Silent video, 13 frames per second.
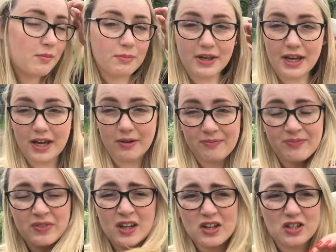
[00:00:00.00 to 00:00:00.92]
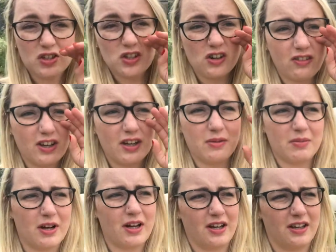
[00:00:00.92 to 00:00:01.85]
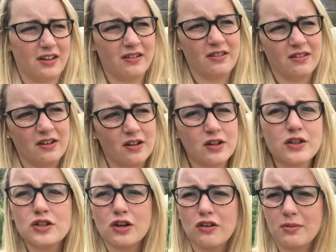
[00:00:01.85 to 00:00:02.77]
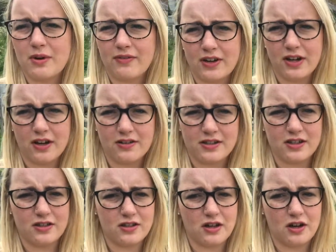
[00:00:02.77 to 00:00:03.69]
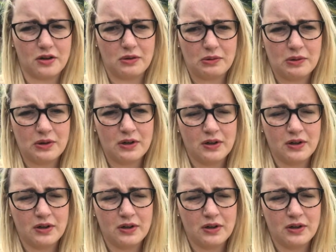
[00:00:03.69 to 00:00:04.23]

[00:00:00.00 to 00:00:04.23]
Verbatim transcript: But yeah, sorry my sorry my video isn't so